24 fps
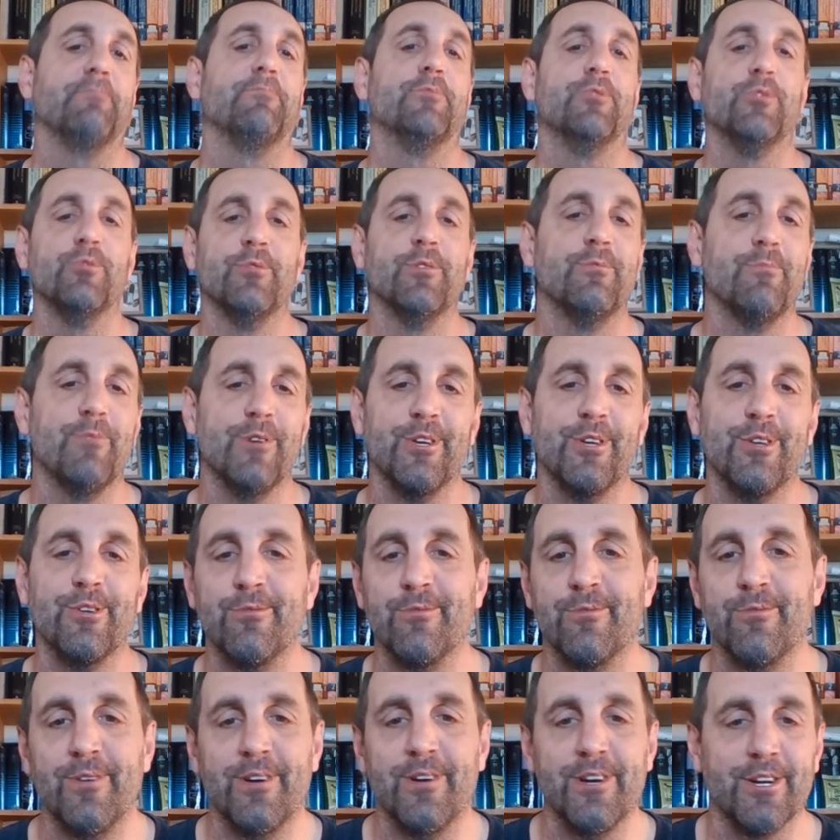I'm doing what
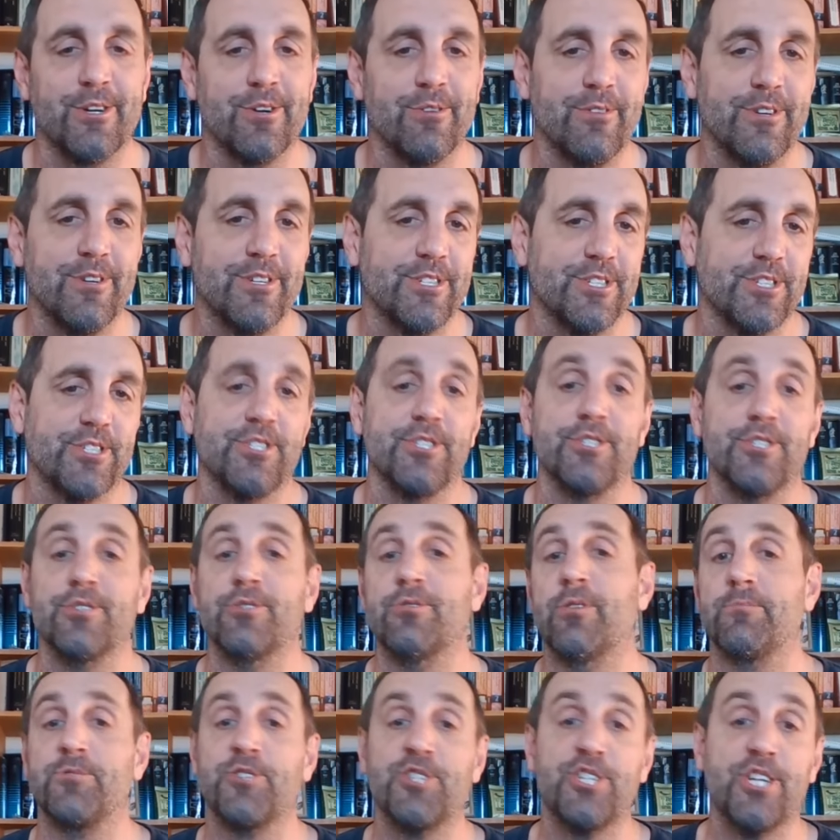you encourage us to
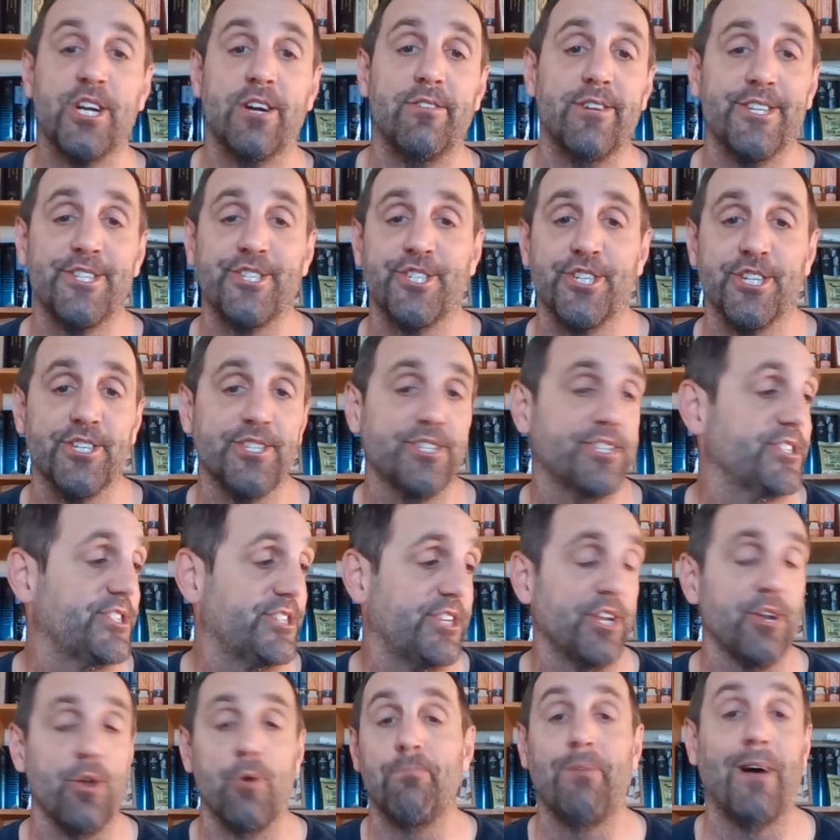do. I'm sharing
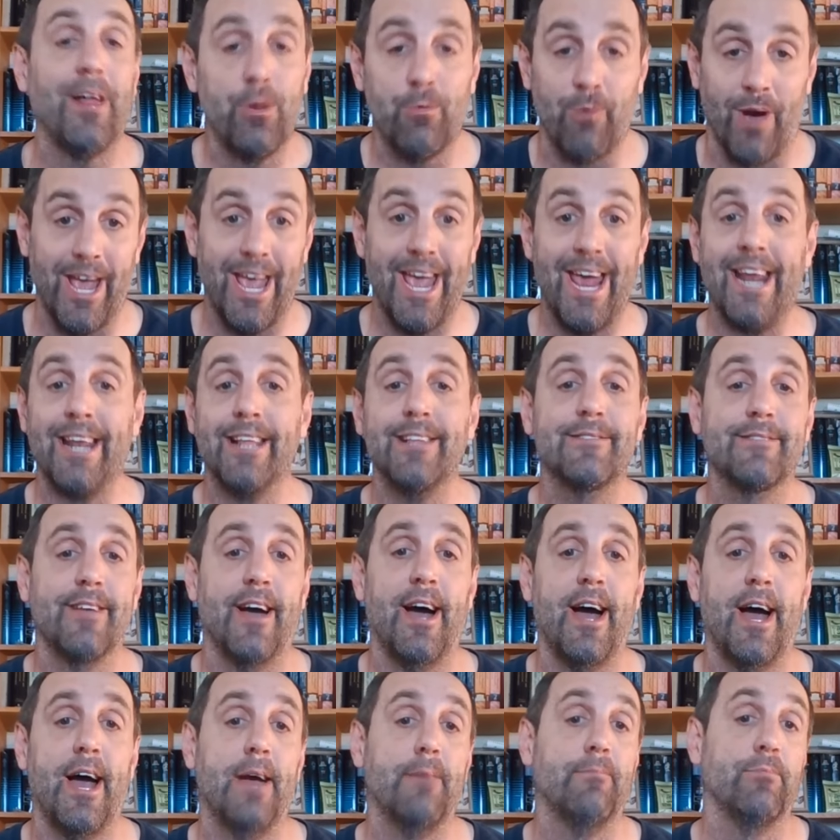Jesus." And oh, by the way,
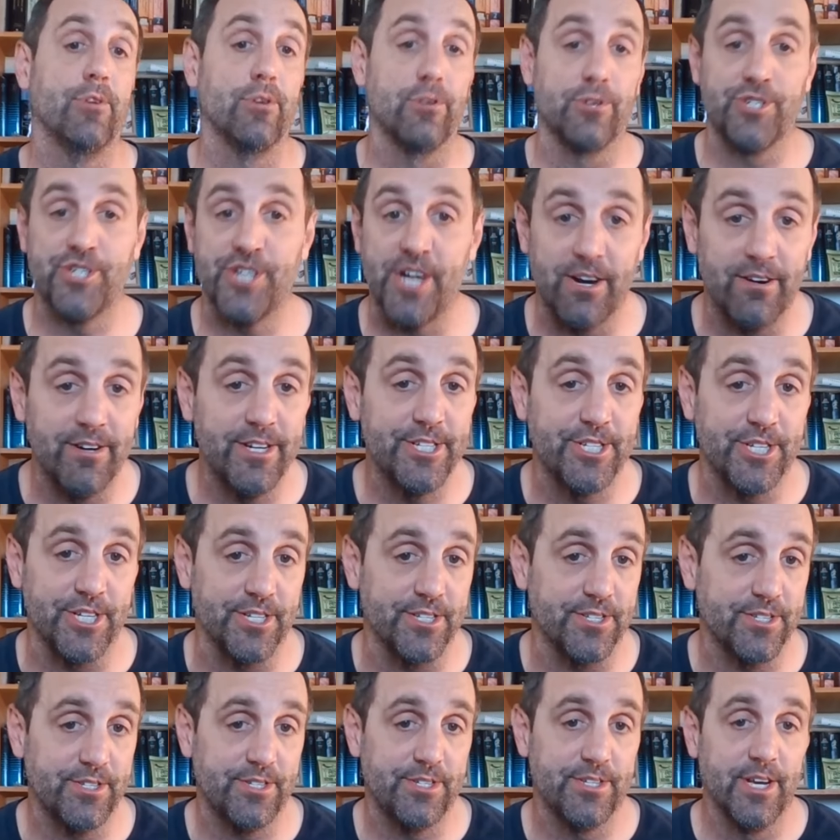anytime you're sharing
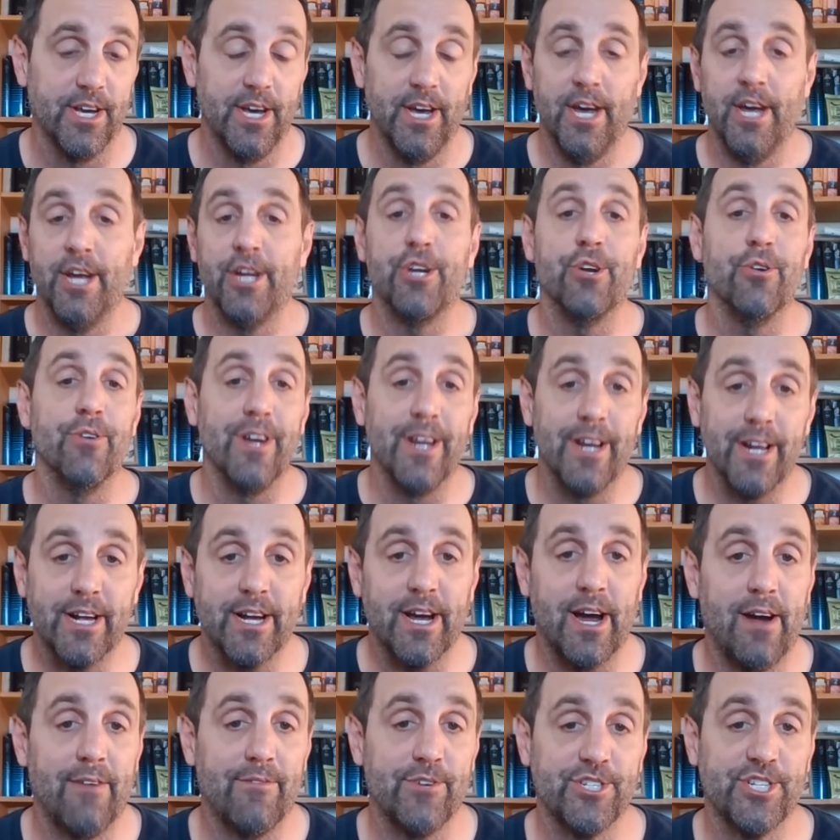Jesus, you're in a
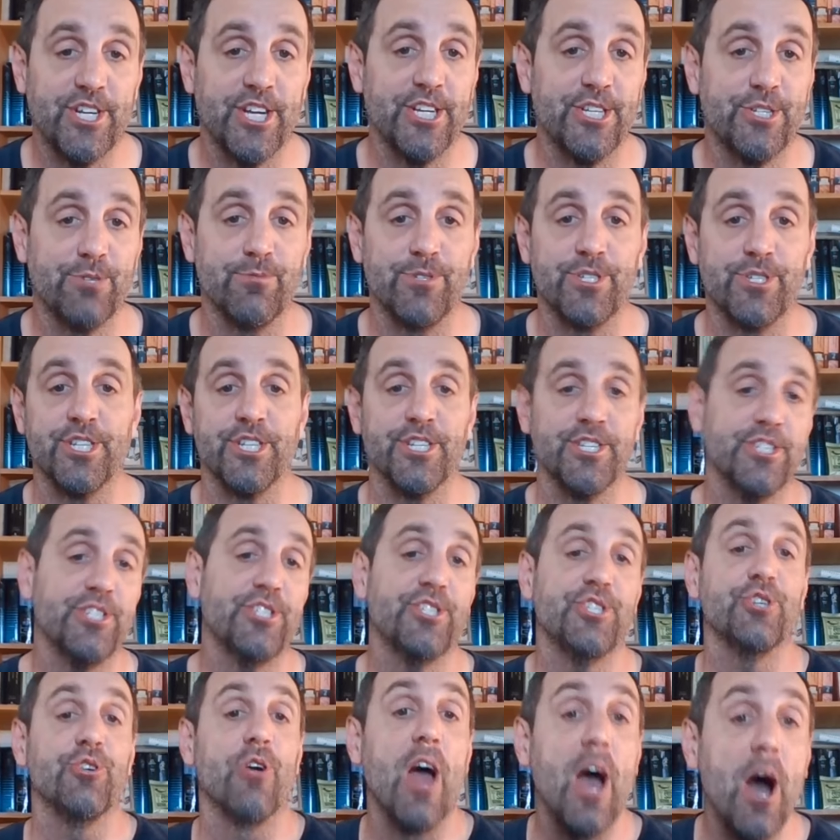conversation with
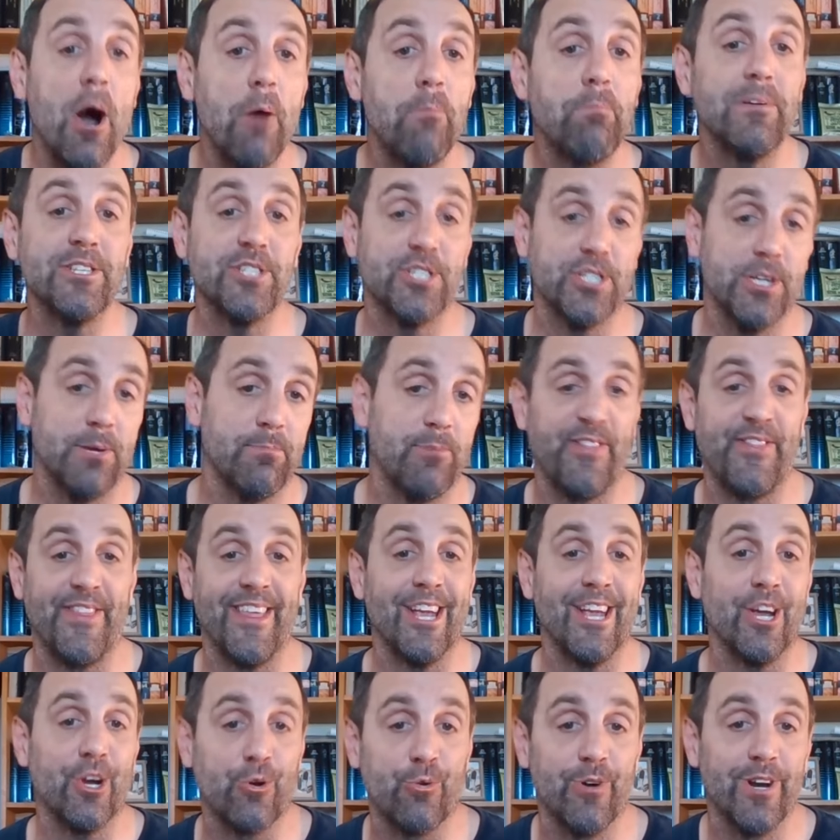Jesus, you're helping someone
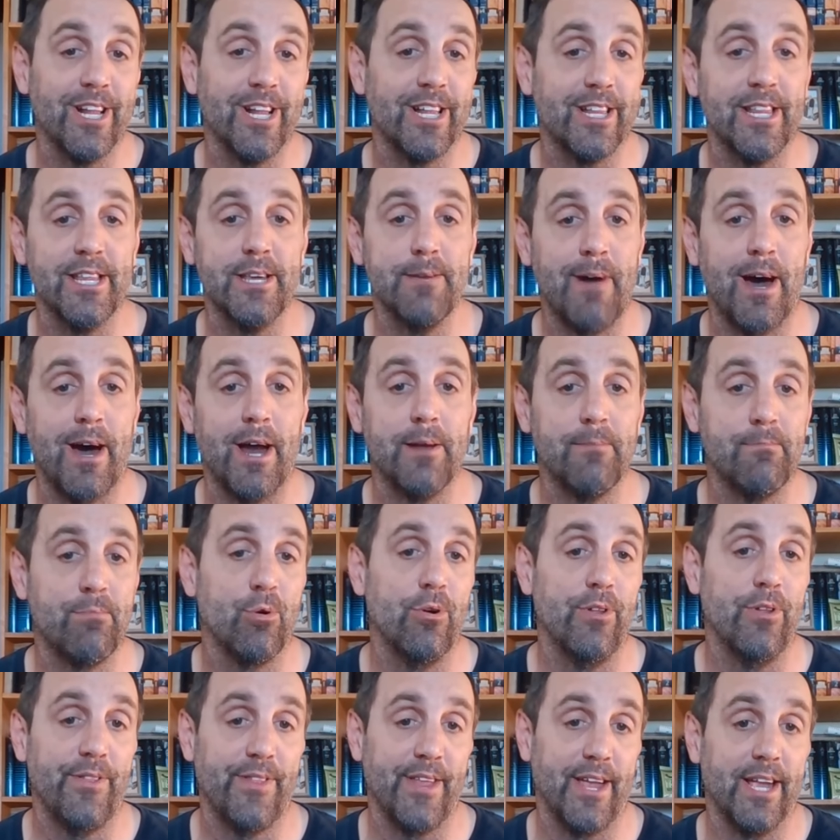think critically about
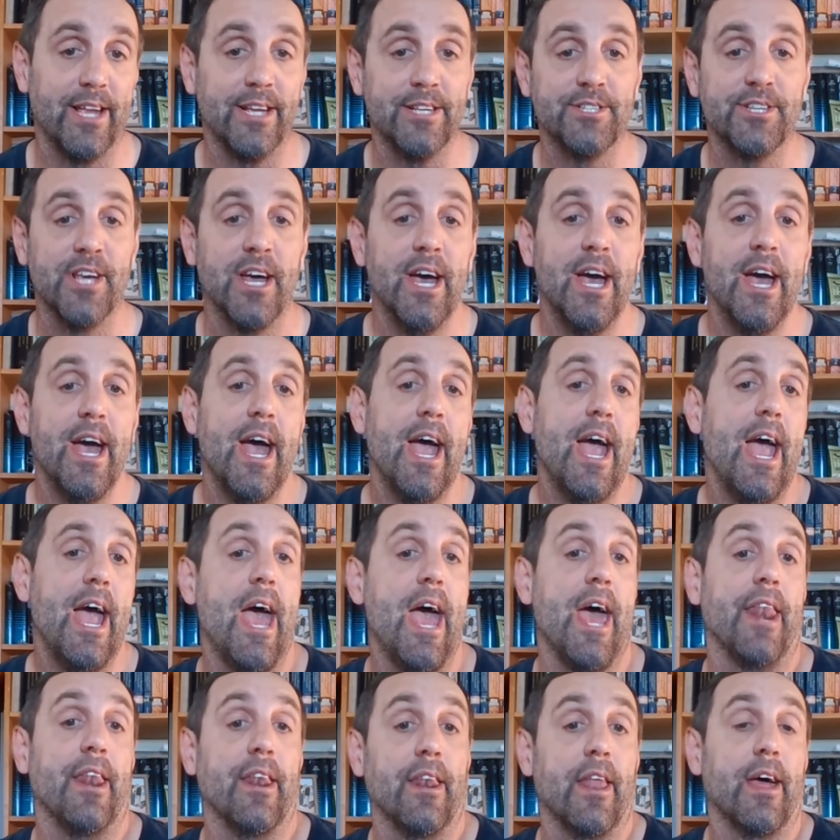important things
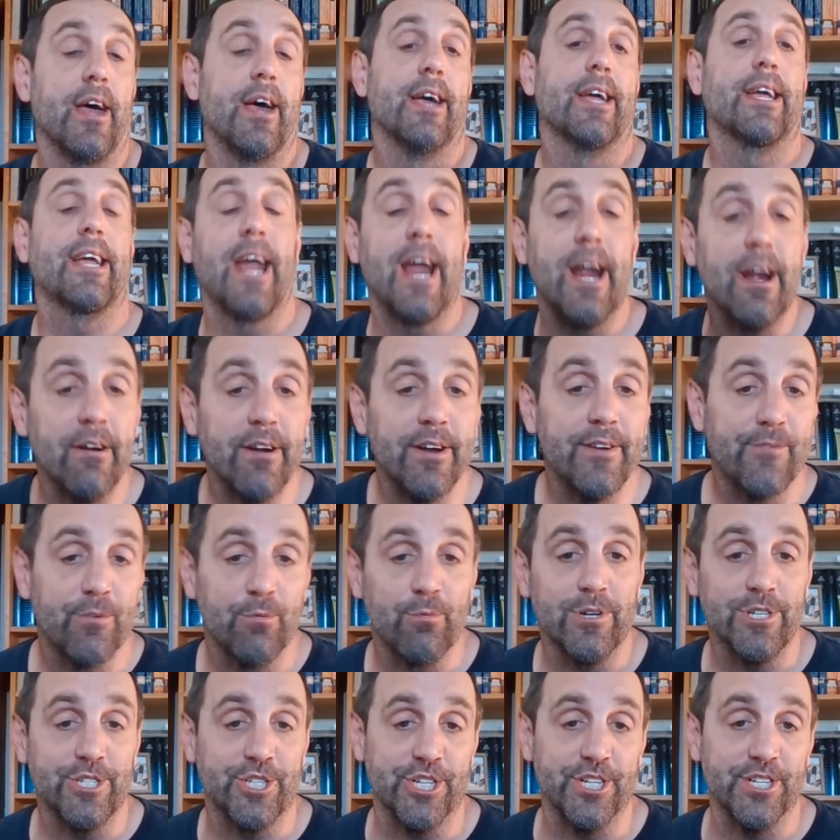and caring
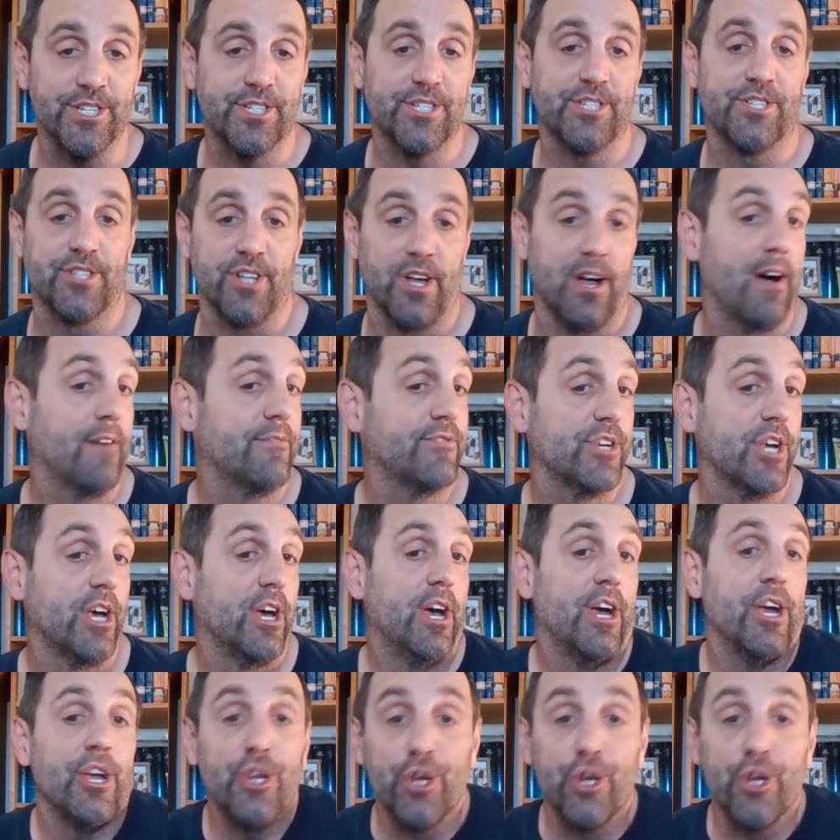for what Jesus loves.